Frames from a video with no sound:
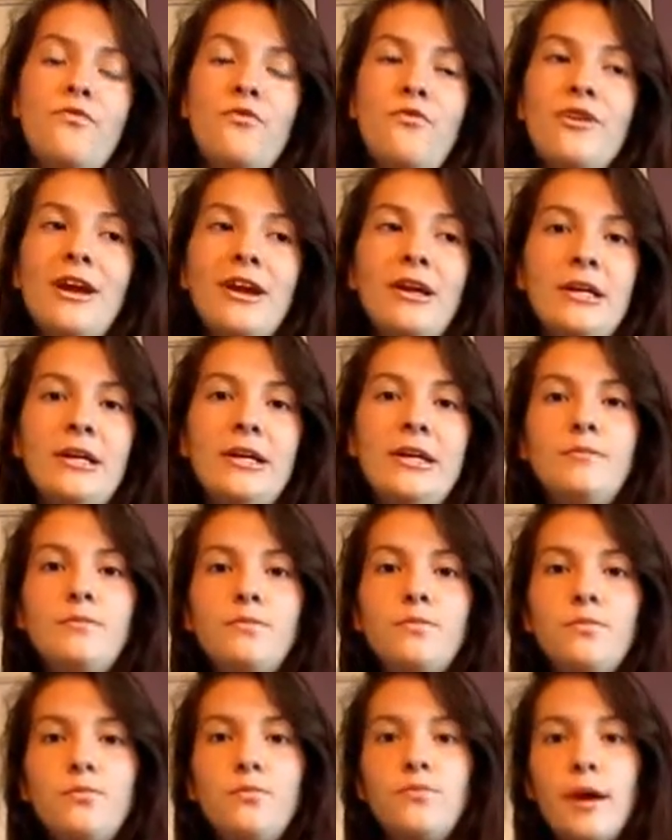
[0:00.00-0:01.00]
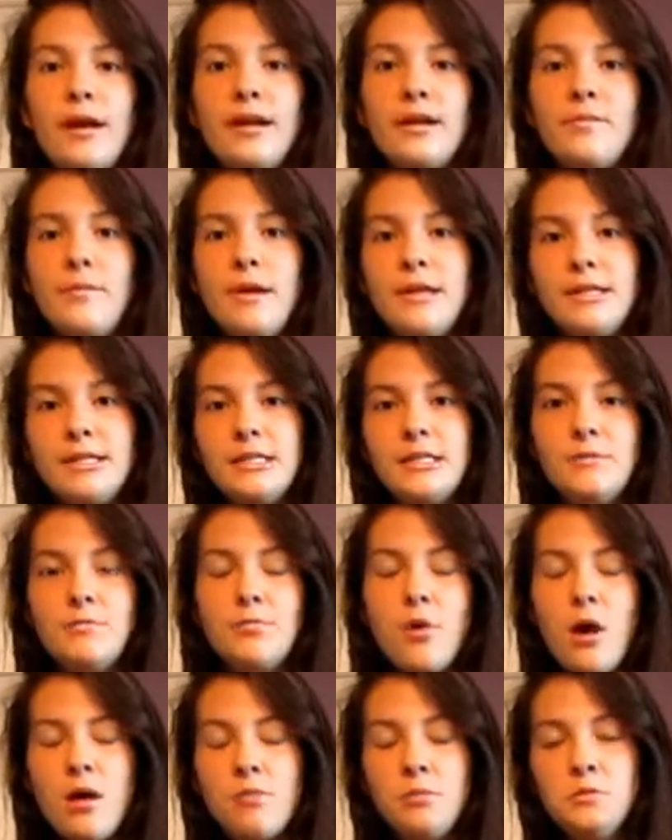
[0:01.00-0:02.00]
very recommended and
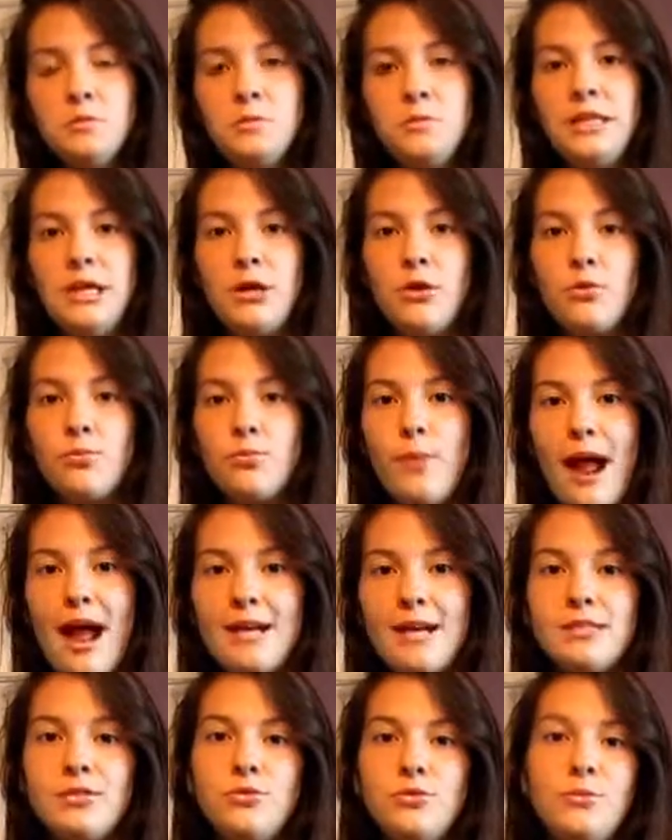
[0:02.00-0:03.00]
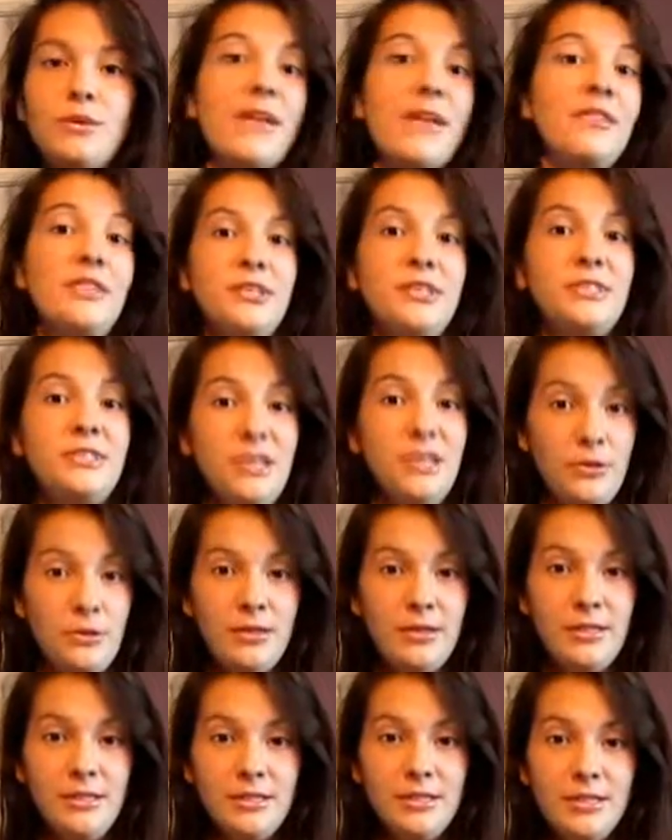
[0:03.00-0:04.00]
probably harassed to get this
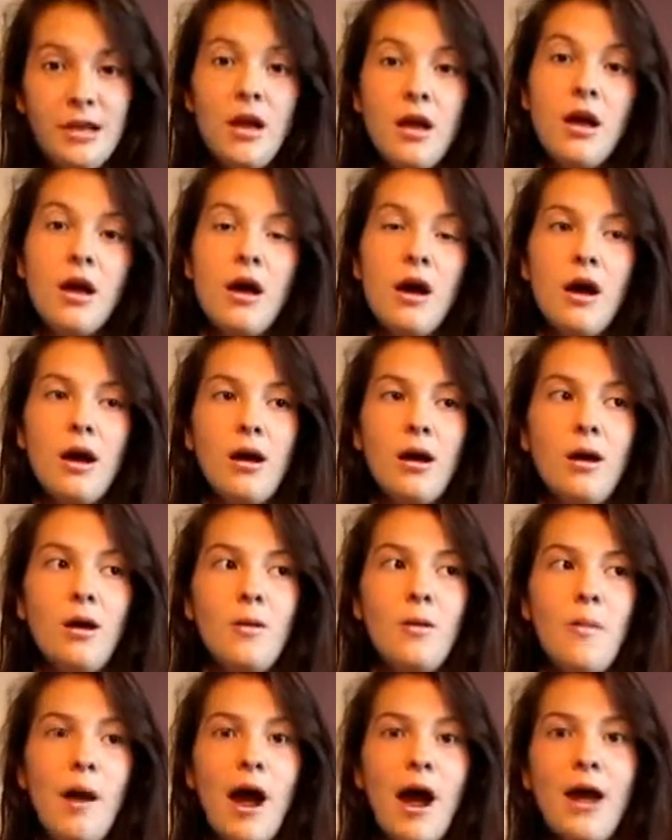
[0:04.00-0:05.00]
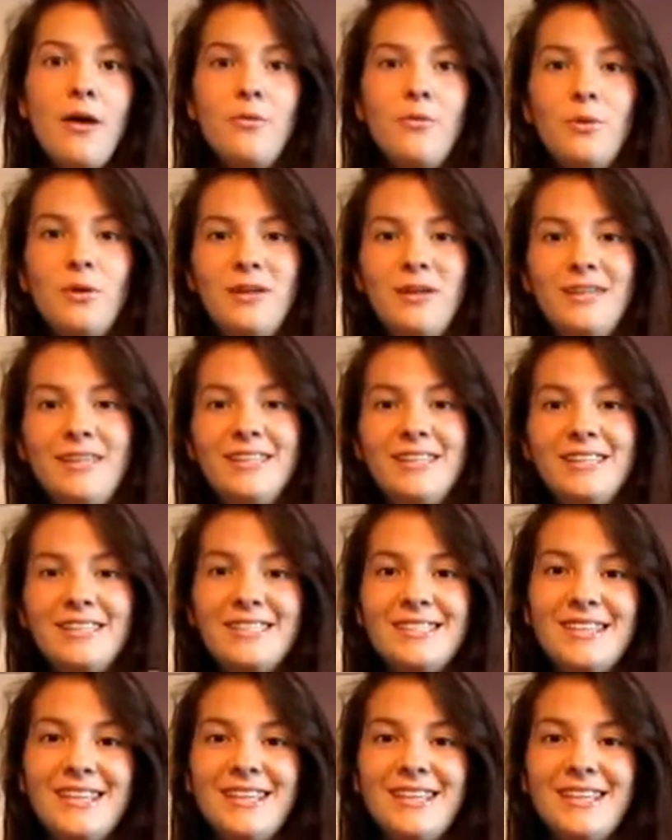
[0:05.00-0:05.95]
series. Um, I was